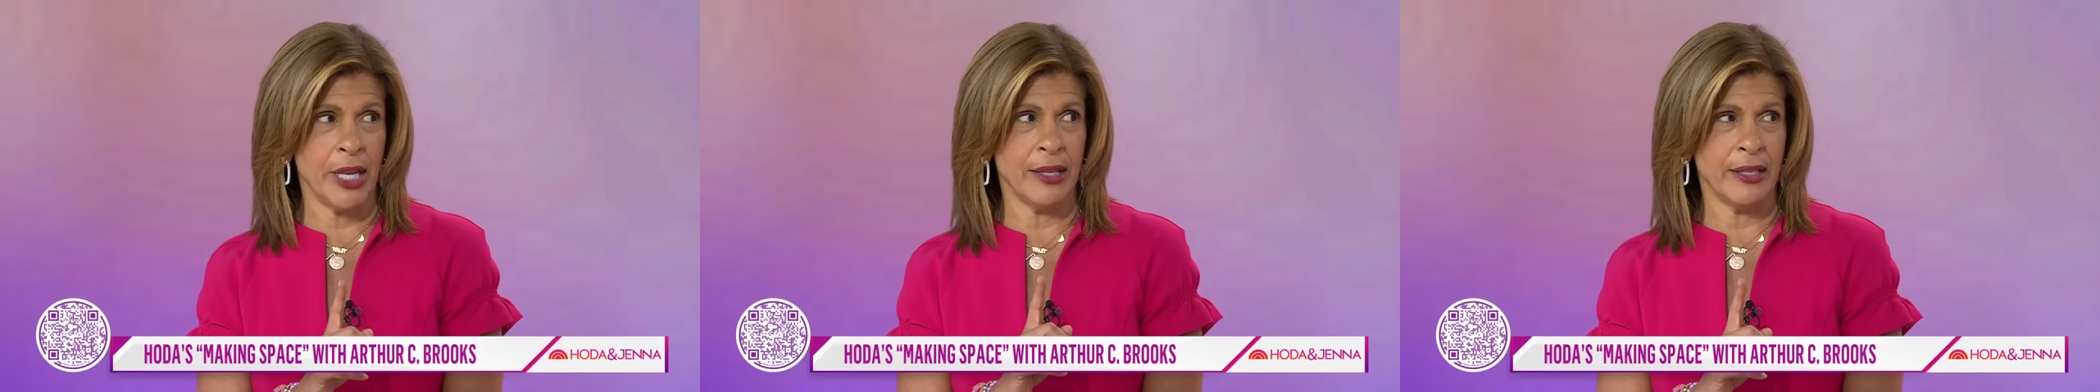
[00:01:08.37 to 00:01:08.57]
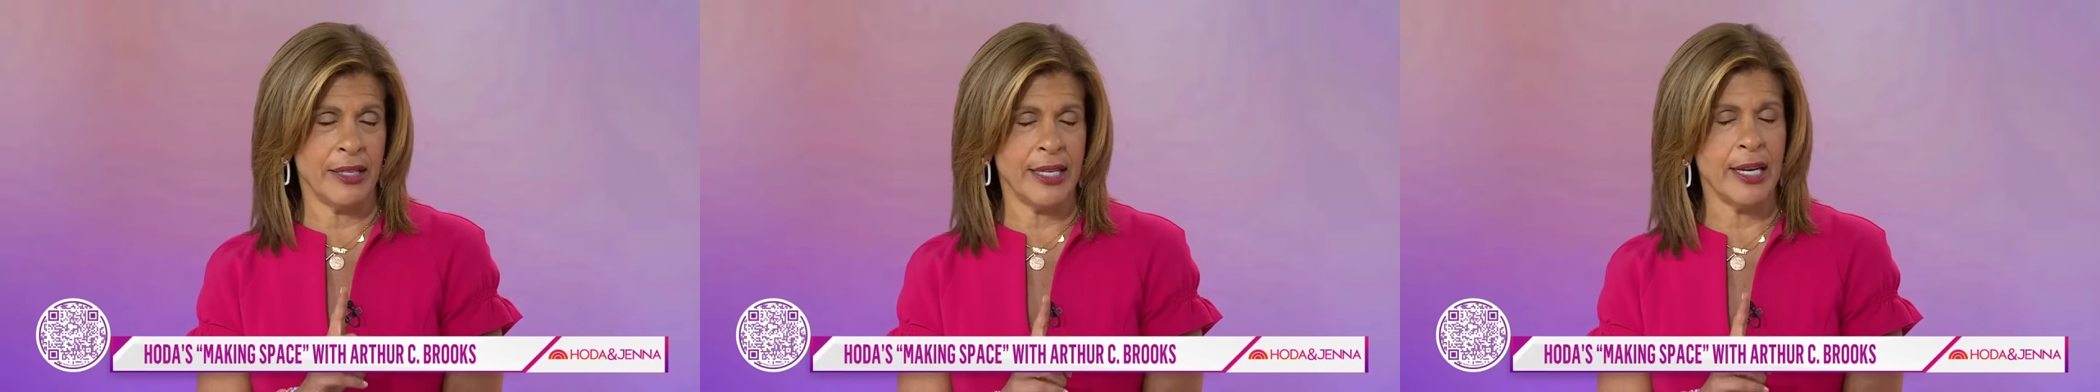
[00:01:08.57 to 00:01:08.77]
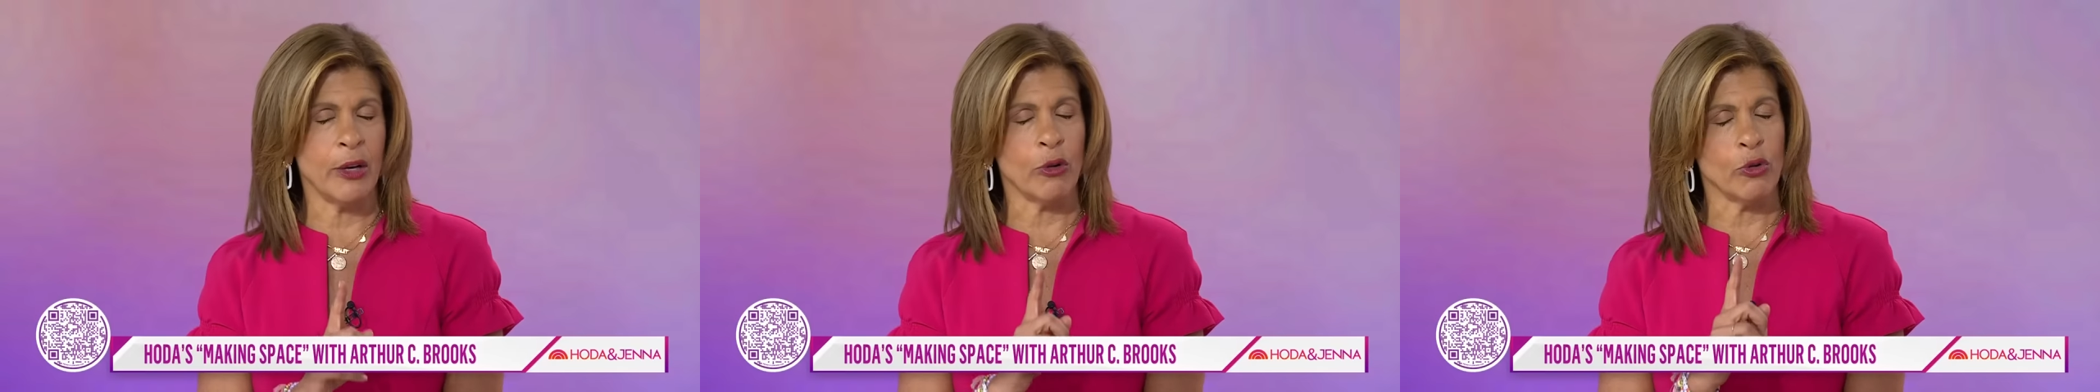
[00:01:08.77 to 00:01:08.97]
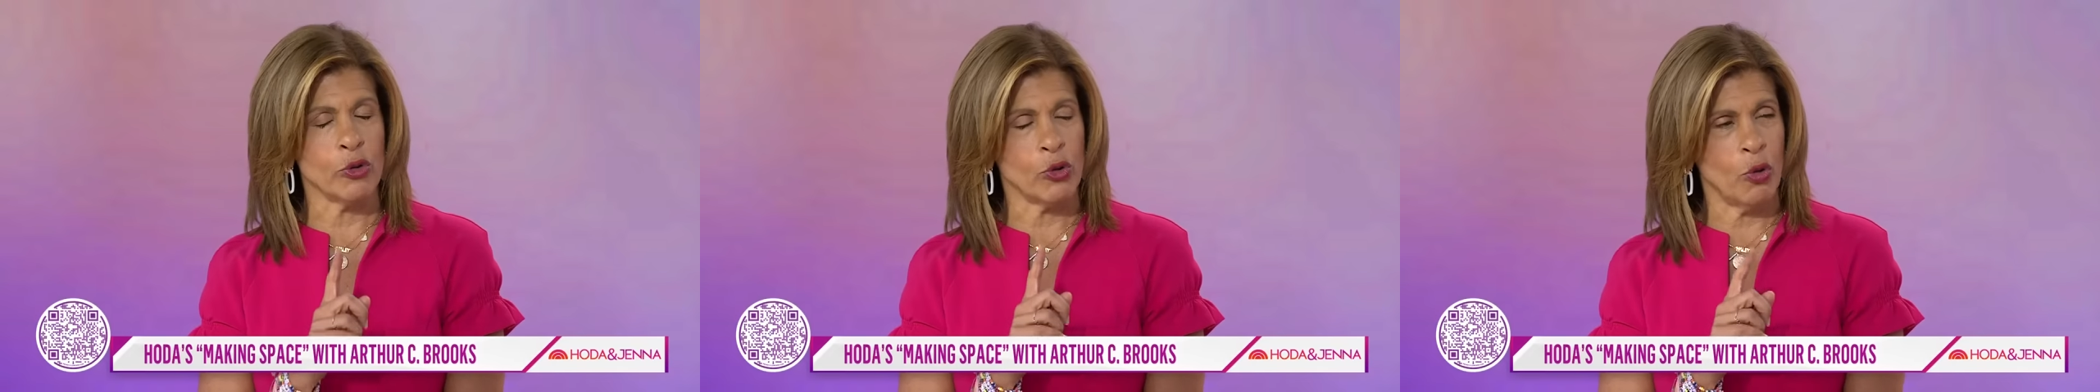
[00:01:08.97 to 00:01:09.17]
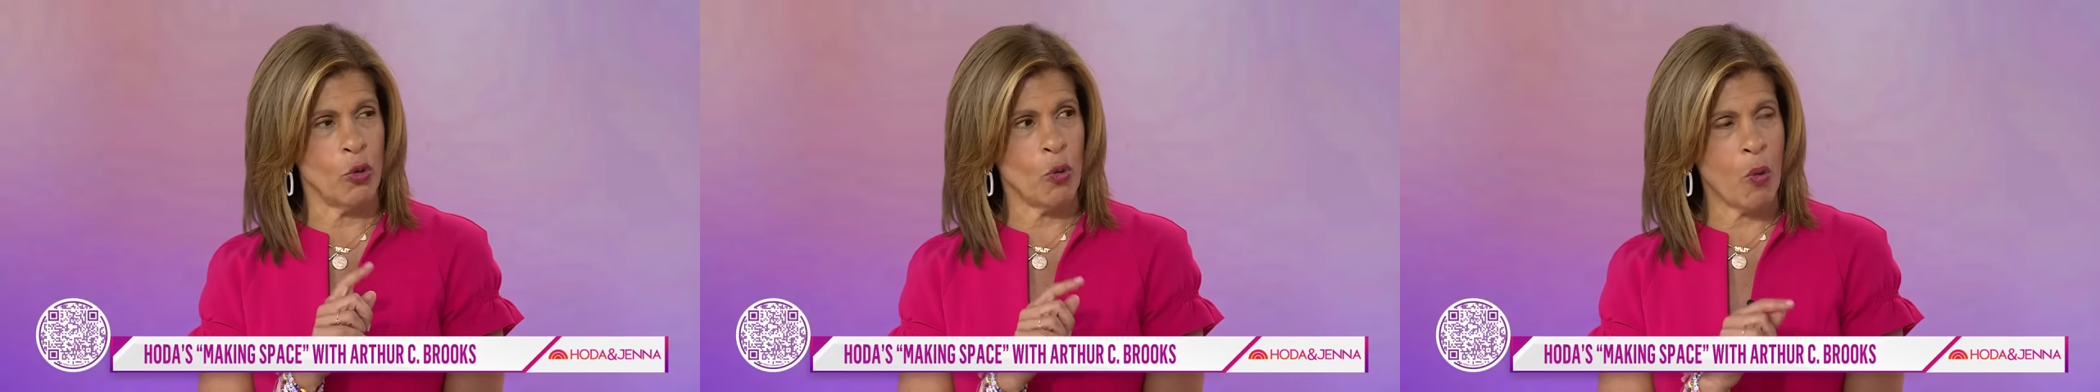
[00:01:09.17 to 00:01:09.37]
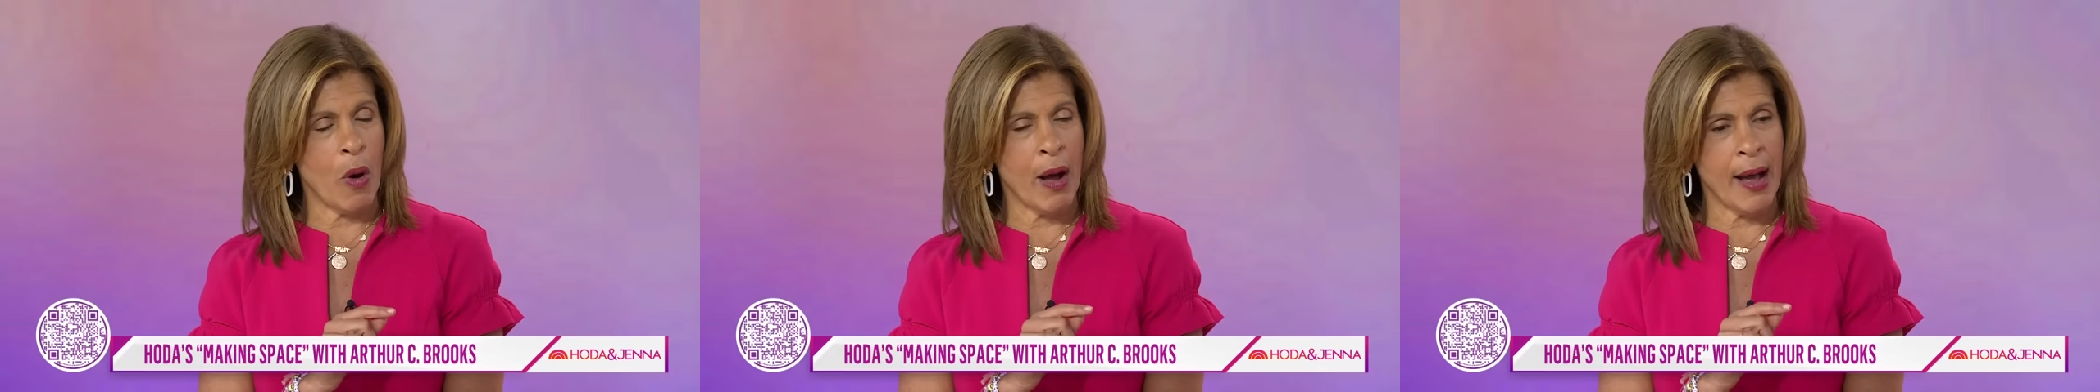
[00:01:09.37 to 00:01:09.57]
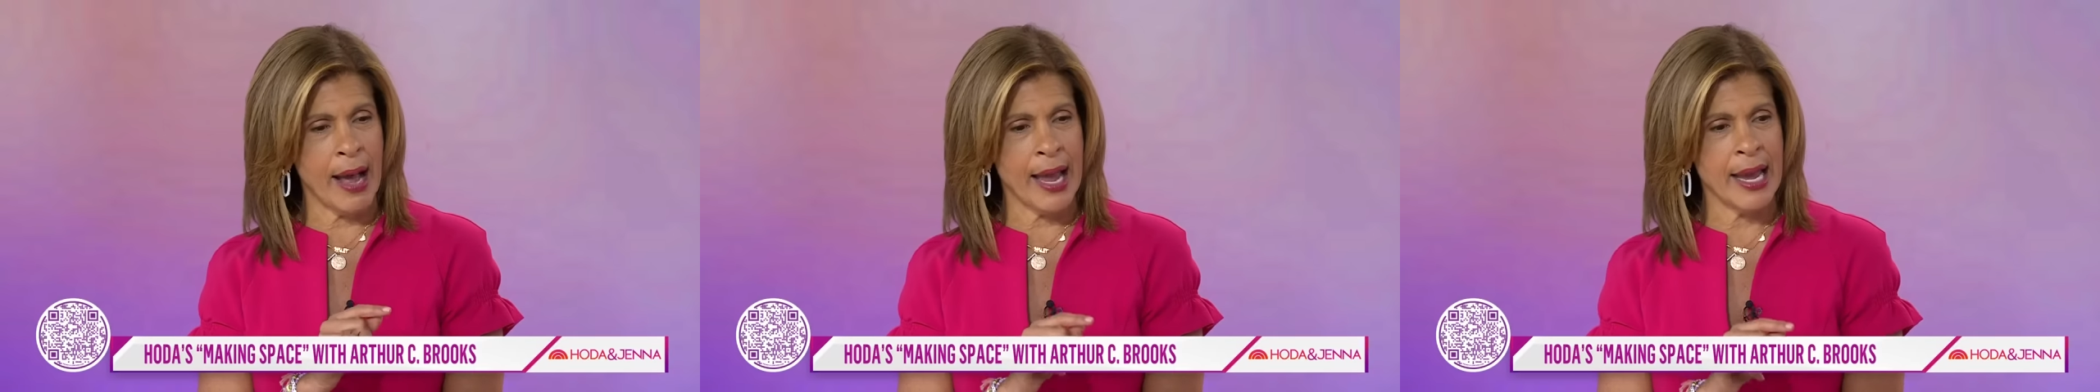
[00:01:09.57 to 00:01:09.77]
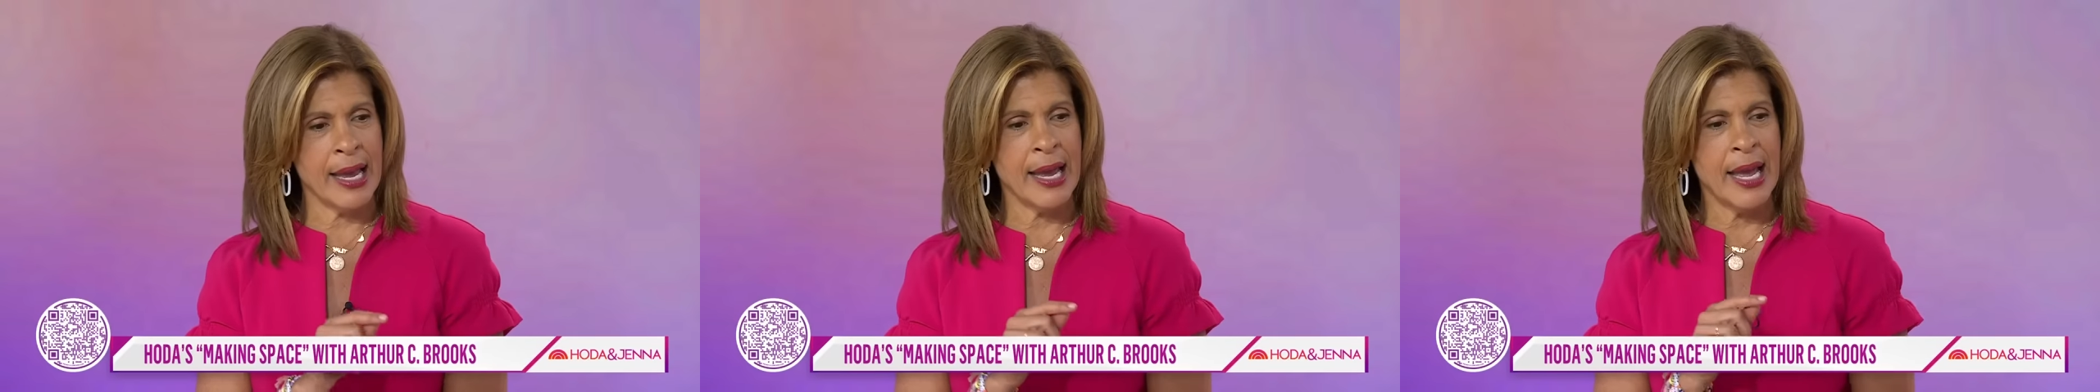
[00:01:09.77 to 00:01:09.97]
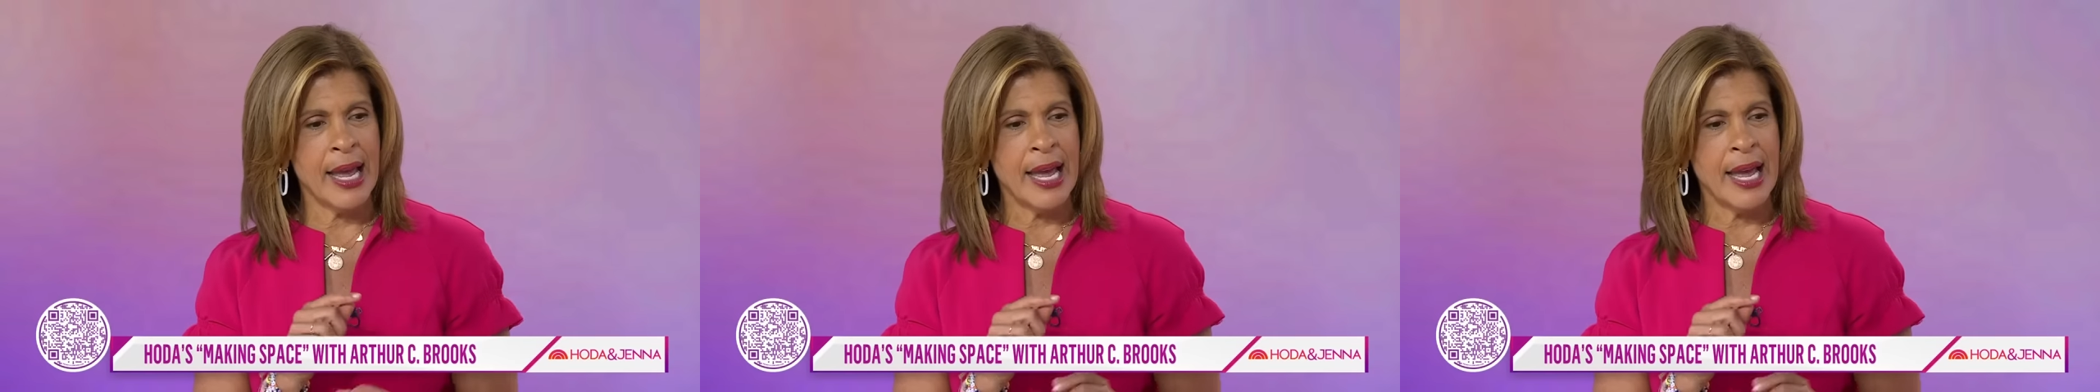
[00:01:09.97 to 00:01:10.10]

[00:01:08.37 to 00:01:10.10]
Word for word: into tears. Why?